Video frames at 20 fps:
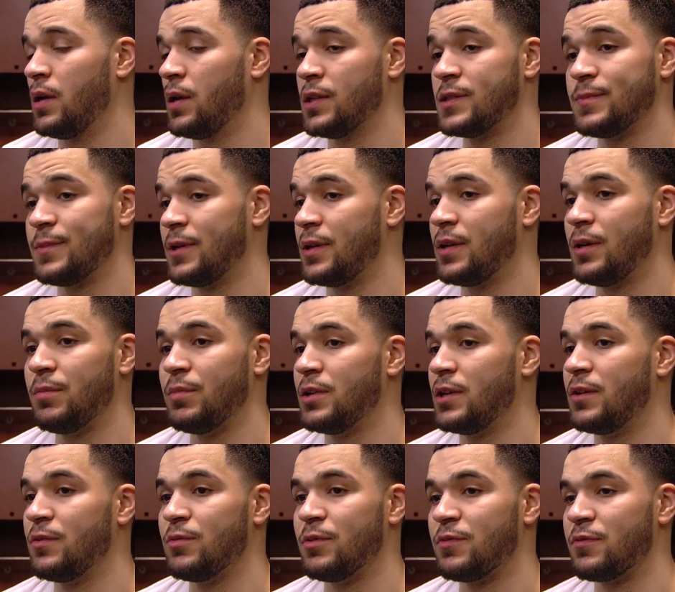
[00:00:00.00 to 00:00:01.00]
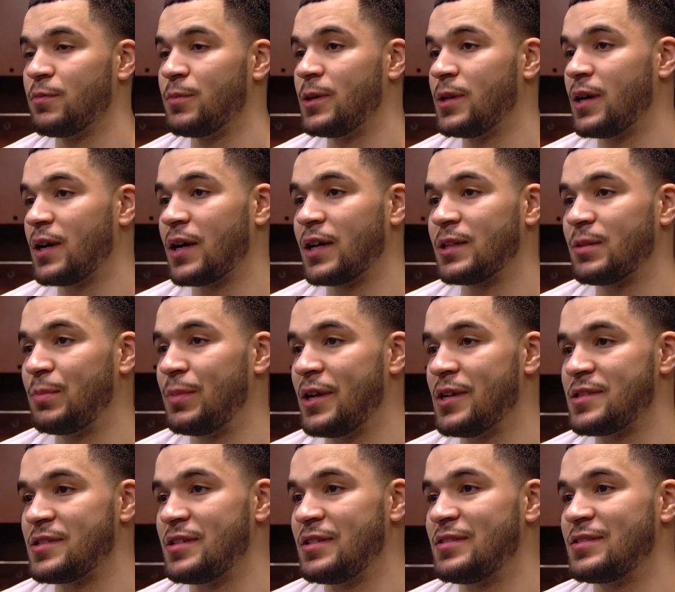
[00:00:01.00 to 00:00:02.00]
It's been unbelievable for me. I got the
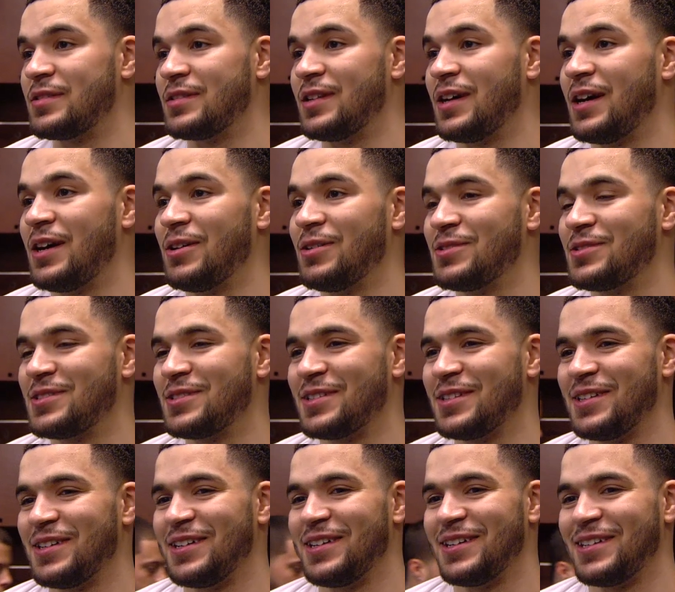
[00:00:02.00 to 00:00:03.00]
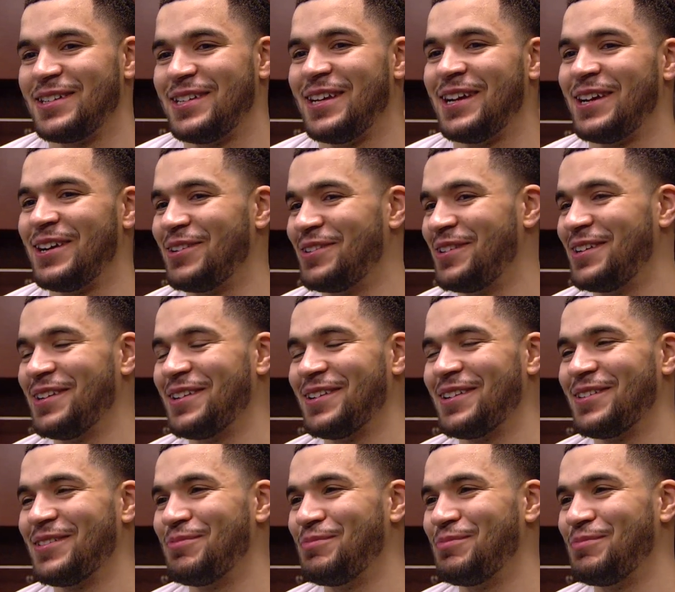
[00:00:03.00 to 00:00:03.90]
best seats in the house down there.